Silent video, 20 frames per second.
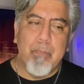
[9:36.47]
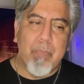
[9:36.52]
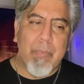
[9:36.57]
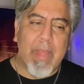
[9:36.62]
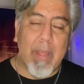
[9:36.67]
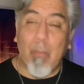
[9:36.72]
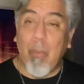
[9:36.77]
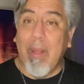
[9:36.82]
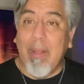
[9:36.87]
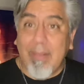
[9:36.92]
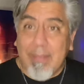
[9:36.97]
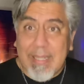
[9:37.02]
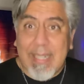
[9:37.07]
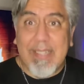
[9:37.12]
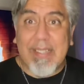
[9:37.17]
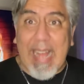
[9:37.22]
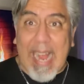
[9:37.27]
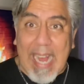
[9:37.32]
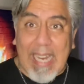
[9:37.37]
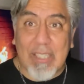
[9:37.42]
Well, it's
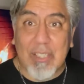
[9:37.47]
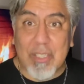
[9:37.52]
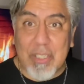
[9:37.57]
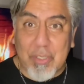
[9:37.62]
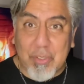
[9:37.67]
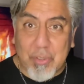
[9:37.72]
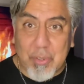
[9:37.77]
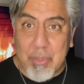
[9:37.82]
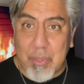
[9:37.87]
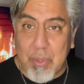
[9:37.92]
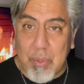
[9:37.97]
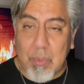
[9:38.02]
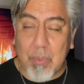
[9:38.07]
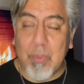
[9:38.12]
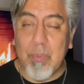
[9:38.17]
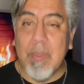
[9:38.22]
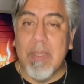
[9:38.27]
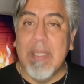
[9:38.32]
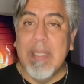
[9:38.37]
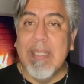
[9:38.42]
actually
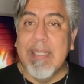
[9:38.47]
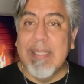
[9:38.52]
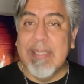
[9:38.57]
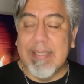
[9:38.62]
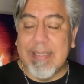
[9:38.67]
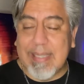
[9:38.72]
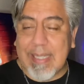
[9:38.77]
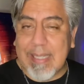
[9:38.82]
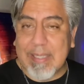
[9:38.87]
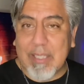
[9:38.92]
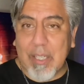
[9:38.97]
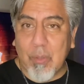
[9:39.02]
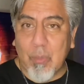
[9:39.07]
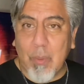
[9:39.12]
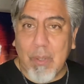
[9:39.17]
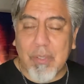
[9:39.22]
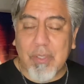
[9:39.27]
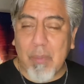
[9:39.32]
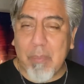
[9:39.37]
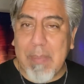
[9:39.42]
true that there
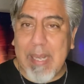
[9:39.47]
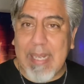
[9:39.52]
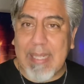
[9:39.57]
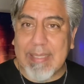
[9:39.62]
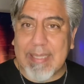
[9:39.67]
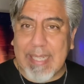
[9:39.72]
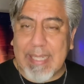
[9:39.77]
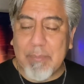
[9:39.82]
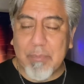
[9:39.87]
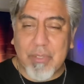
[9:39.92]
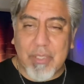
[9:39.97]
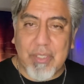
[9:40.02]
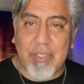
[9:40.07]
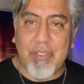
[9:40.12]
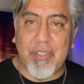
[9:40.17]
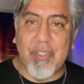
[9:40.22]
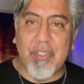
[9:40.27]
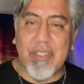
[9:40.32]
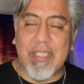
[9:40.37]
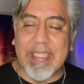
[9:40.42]
was a man named
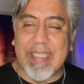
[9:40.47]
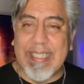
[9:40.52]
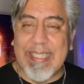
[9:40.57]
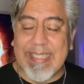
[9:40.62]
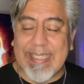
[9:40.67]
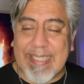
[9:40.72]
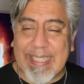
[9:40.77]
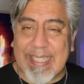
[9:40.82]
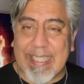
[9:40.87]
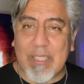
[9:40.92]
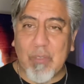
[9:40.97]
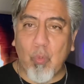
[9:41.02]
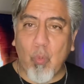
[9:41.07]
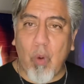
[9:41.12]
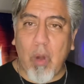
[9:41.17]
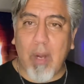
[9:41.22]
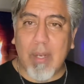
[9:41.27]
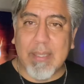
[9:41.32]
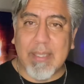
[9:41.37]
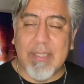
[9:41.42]
Jesus, and he did
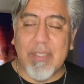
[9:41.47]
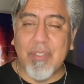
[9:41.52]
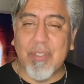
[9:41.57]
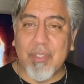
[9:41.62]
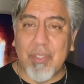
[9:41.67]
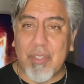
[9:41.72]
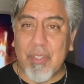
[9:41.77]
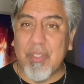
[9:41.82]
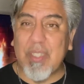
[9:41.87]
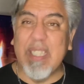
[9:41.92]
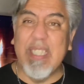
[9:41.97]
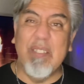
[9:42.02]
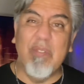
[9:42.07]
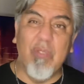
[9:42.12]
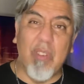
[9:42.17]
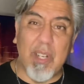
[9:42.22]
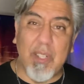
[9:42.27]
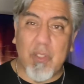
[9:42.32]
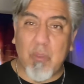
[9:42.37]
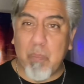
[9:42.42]
walk this earth. He
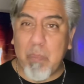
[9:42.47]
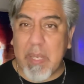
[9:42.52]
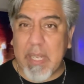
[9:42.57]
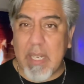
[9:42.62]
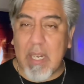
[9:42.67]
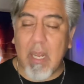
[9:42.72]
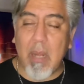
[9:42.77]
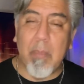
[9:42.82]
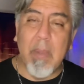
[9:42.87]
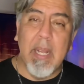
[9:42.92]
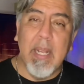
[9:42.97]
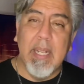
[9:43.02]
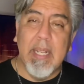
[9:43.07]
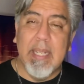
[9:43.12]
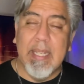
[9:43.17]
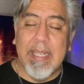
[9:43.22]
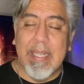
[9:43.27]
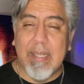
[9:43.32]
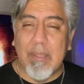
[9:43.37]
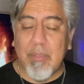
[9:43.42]
was beat up,
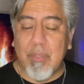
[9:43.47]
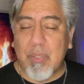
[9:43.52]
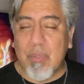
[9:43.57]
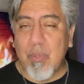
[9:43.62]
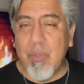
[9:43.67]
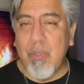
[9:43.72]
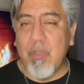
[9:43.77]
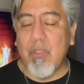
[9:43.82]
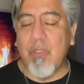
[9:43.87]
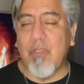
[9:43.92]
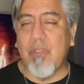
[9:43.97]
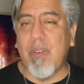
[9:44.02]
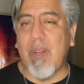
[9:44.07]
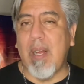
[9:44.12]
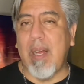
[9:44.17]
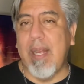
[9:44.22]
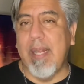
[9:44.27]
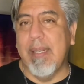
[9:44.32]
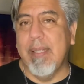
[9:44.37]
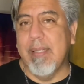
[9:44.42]
he was
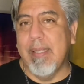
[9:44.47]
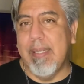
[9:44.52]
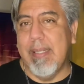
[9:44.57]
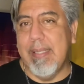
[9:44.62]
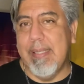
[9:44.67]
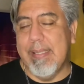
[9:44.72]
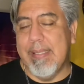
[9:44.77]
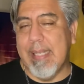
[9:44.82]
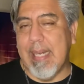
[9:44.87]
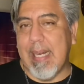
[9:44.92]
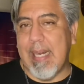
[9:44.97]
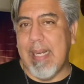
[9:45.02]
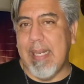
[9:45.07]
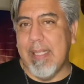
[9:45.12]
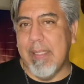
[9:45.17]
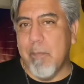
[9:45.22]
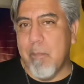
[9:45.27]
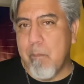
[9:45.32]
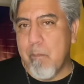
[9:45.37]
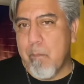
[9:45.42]
crucified, and he died.
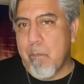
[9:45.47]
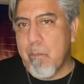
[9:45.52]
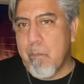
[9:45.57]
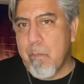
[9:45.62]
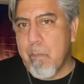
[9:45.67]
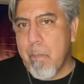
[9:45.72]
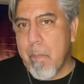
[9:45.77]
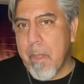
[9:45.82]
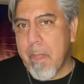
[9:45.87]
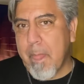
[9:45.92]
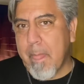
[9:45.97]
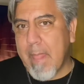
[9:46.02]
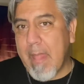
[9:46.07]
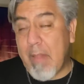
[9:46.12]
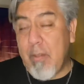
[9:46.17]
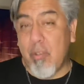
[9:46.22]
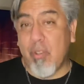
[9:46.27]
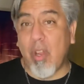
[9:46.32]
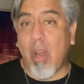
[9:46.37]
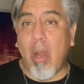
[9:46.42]
And
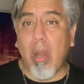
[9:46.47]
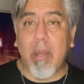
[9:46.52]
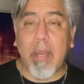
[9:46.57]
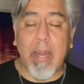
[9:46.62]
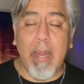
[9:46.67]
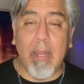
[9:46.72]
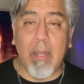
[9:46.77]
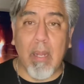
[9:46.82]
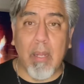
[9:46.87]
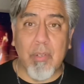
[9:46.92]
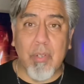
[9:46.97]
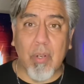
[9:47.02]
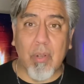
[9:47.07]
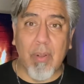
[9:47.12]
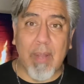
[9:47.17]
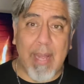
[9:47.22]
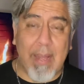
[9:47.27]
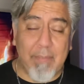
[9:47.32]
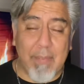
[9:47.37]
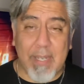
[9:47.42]
there's
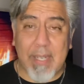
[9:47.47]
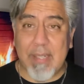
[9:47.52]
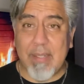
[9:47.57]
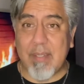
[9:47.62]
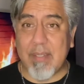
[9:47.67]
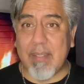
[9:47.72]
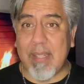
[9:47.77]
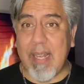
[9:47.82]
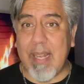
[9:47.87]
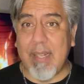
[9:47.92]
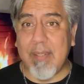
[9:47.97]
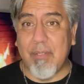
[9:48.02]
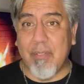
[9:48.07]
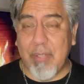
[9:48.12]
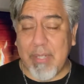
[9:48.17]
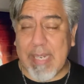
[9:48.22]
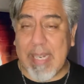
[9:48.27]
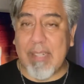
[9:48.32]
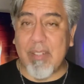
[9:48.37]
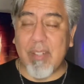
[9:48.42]
archaeological evidence that 3
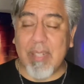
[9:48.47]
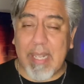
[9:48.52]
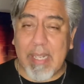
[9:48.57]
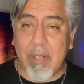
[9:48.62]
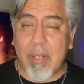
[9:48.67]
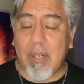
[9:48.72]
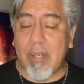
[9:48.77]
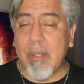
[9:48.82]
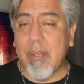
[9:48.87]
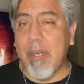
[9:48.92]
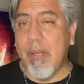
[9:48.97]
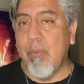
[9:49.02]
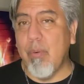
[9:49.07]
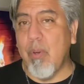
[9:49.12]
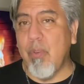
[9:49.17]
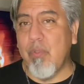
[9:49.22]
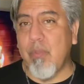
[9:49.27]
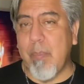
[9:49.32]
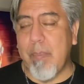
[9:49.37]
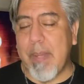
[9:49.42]
days later, he
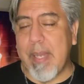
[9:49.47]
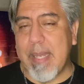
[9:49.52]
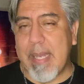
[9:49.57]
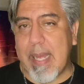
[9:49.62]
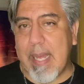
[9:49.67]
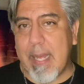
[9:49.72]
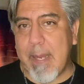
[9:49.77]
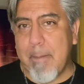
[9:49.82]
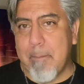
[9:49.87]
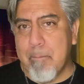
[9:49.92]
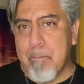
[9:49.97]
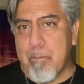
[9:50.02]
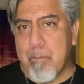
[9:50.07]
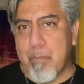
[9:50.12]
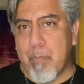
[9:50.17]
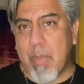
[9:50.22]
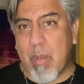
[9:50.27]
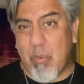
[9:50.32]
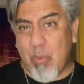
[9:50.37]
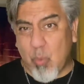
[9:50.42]
rose from the dead.
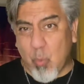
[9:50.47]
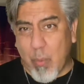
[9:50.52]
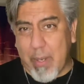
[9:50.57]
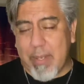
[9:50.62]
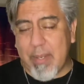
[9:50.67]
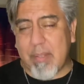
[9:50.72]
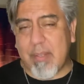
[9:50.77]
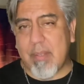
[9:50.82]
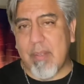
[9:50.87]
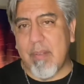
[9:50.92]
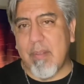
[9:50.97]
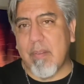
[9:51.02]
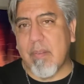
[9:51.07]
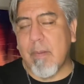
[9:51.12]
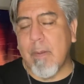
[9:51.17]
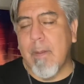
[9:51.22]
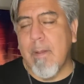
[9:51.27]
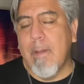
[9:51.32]
There was witnesses.